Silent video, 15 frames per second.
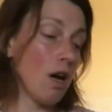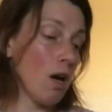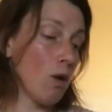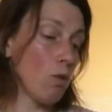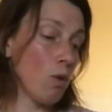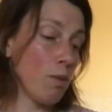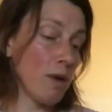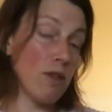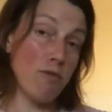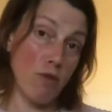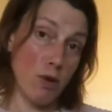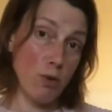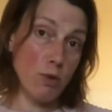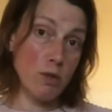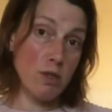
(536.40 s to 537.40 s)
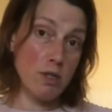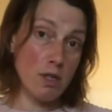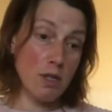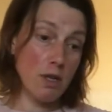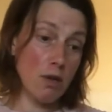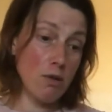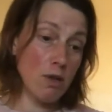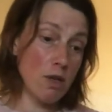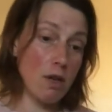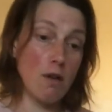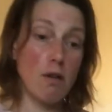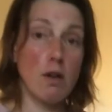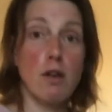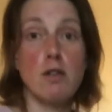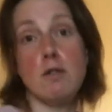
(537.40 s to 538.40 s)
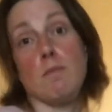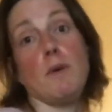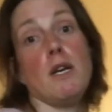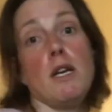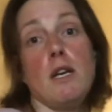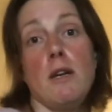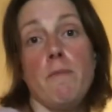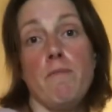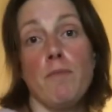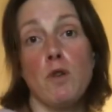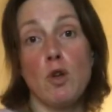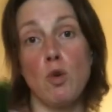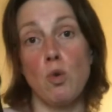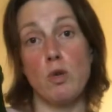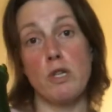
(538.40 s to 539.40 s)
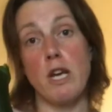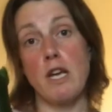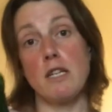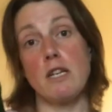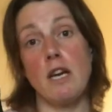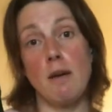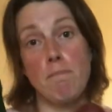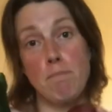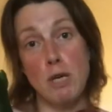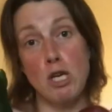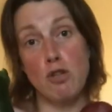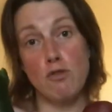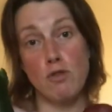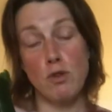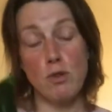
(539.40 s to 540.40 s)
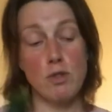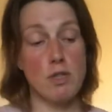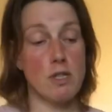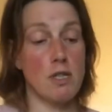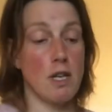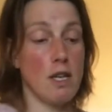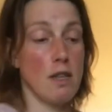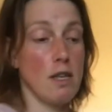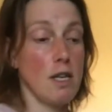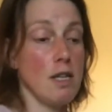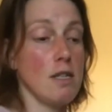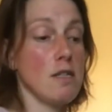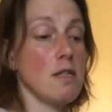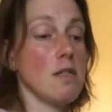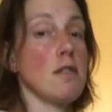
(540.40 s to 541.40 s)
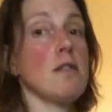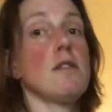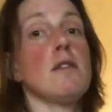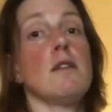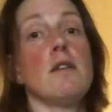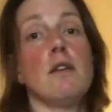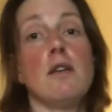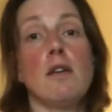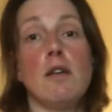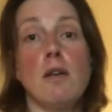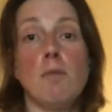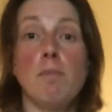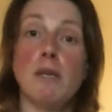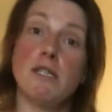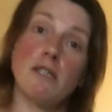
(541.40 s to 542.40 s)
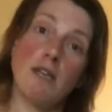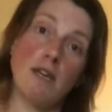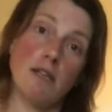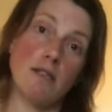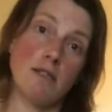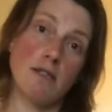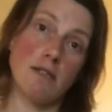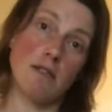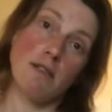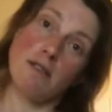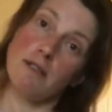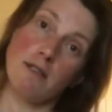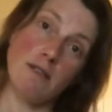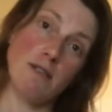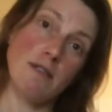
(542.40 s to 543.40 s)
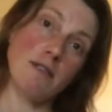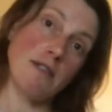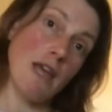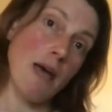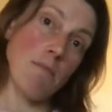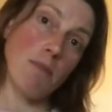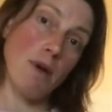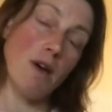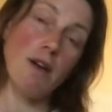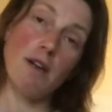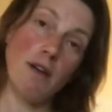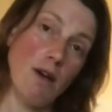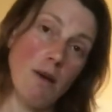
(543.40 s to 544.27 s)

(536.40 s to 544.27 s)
will be thrilled to know that there are going to be courgette and beetroot in these biscuits, because Amber, I know how